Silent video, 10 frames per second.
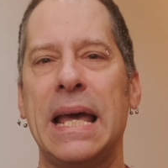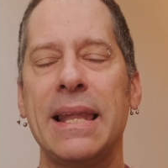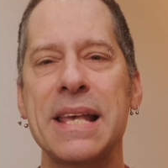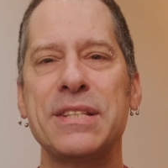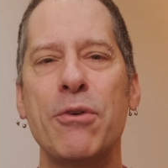And
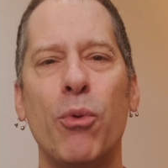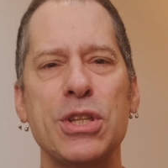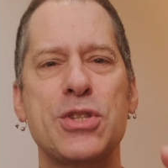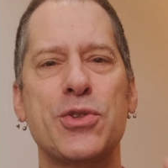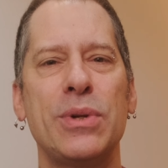lastly,
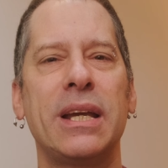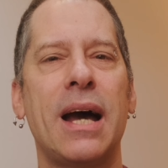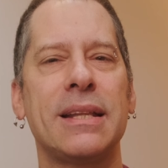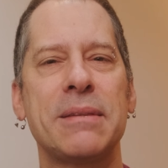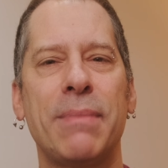what truly
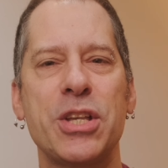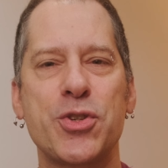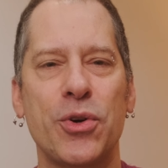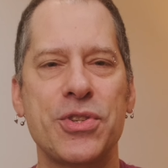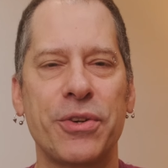guided my
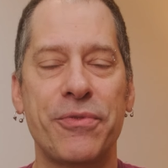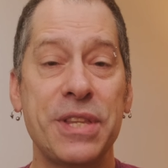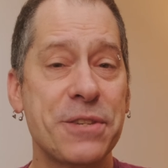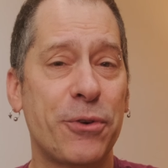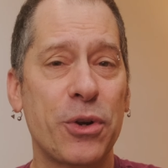choice of
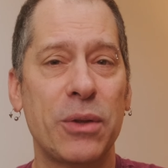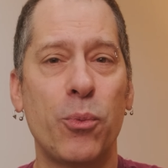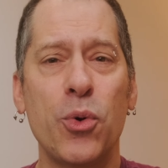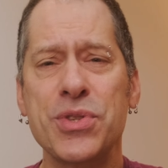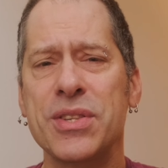this foreground
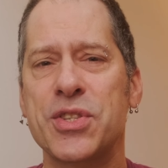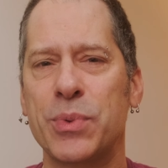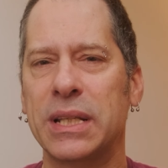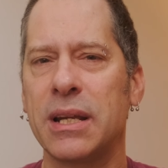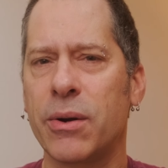wasn't
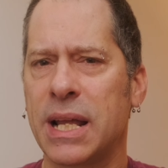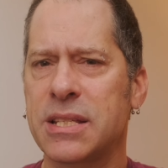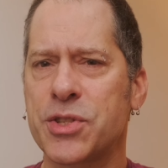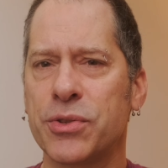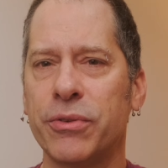strictly
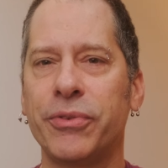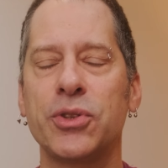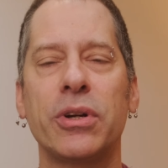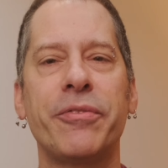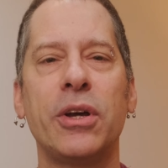related to
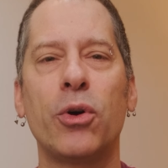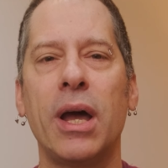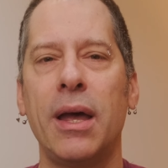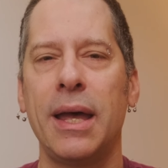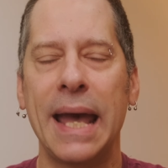photography or
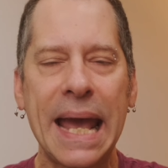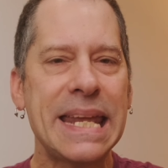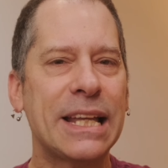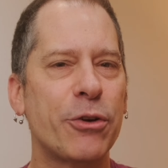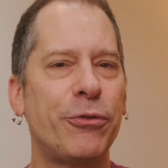
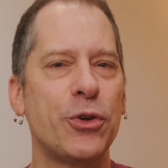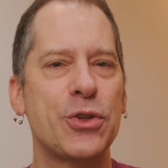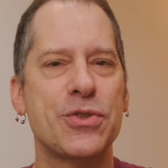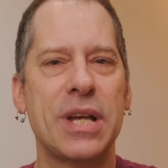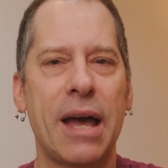any other
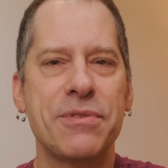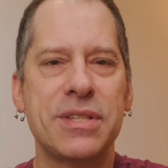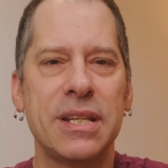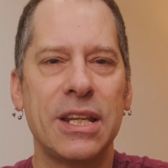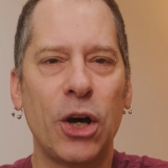photos I've
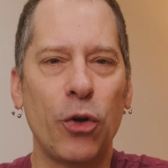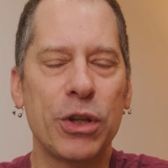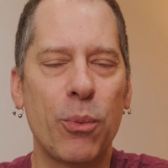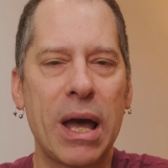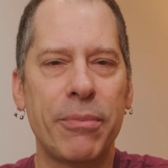seen on
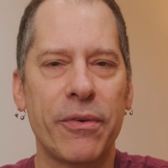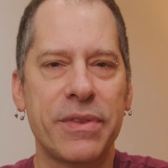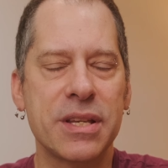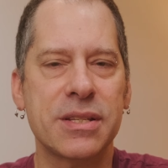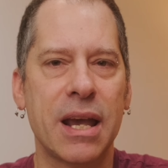the web of
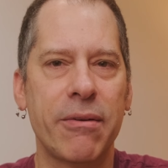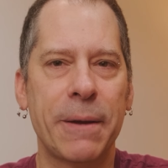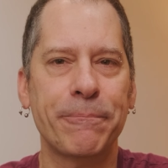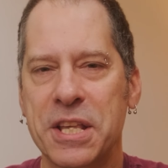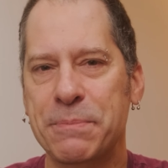this area.
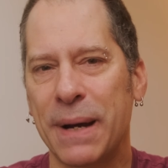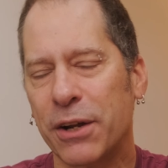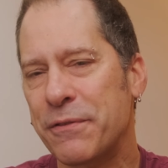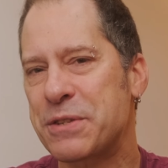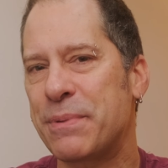The spark
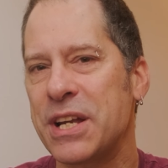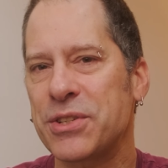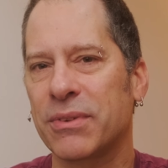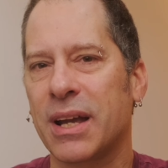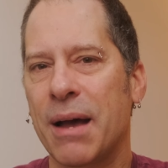of
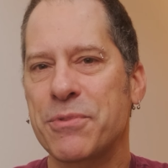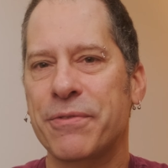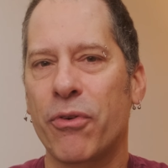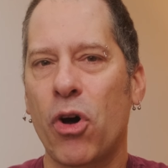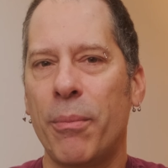inspiration comes
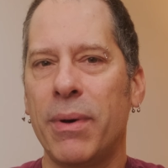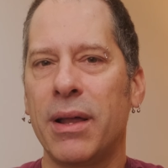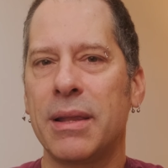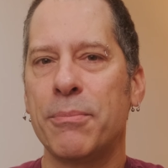from the